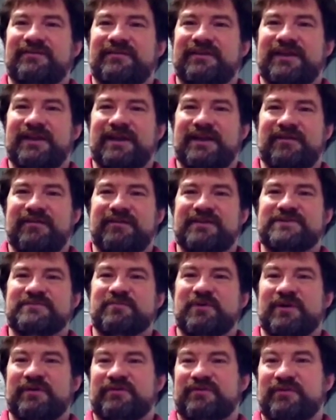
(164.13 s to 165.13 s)
they have
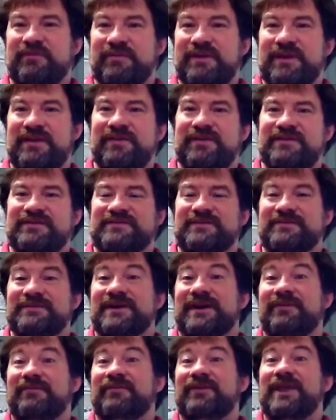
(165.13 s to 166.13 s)
expressed to me that
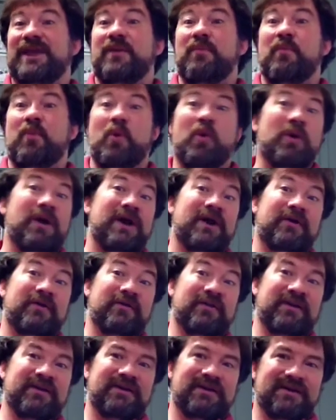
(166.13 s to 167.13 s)
sometimes they get more out
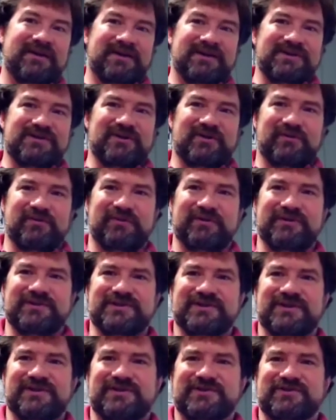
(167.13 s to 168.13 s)
of the
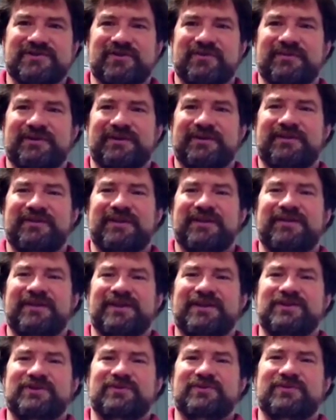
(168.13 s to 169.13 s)
children's sermon than
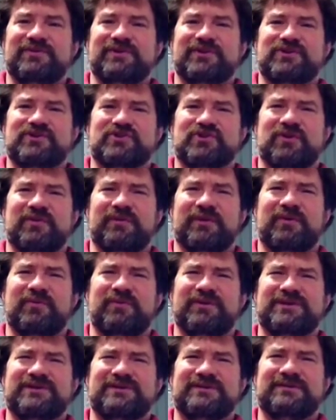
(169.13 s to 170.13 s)
they do the sermon,
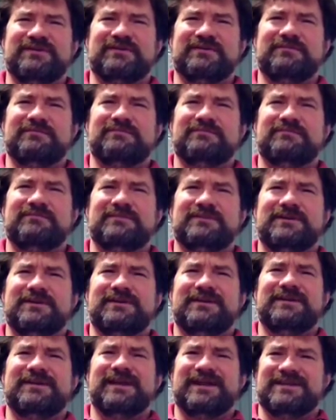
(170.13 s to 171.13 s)
which
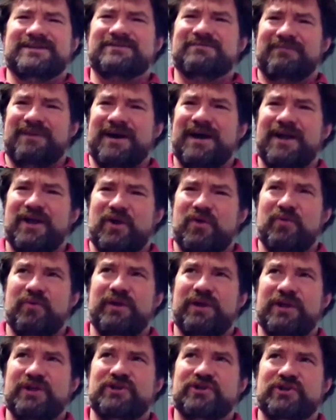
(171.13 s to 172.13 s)
that's my own
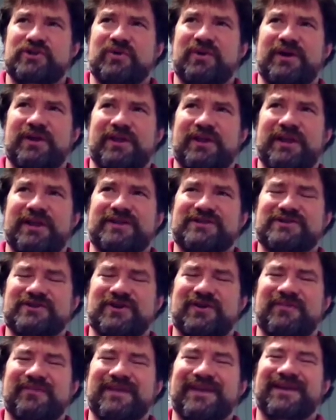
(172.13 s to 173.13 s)
issue, I think.
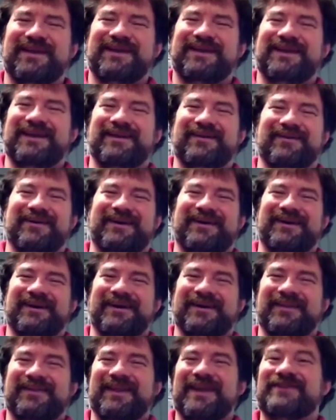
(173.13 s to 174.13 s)
So, anyway,
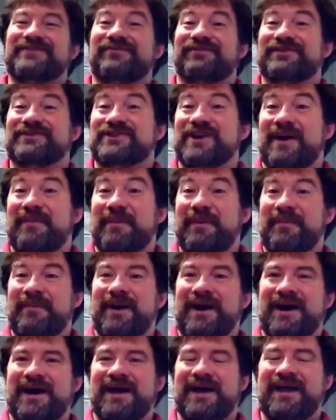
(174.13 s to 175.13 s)
uh, thanks for stopping
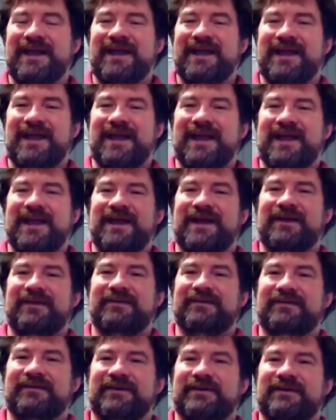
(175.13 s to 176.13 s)
by,
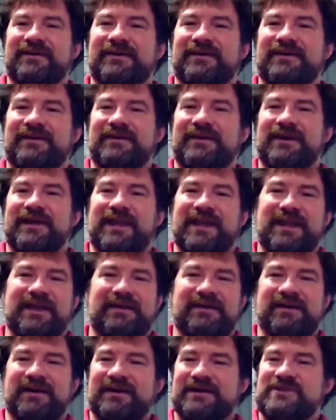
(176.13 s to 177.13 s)
and uh,
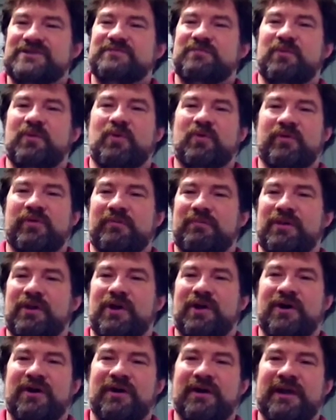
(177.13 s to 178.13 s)
again, uh, explore the
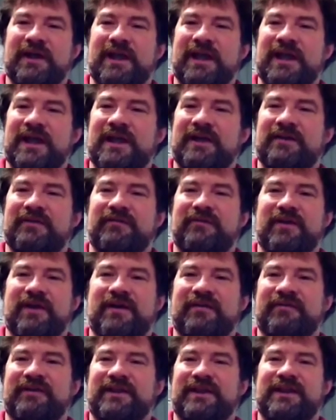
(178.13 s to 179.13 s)
blog. And if you
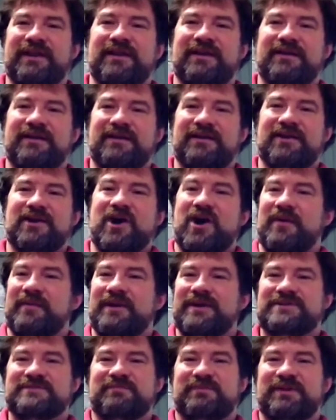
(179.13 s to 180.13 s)
have any
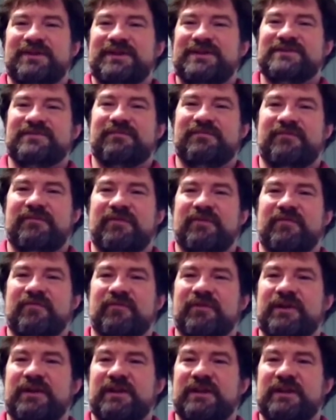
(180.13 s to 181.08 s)
comments, please feel free to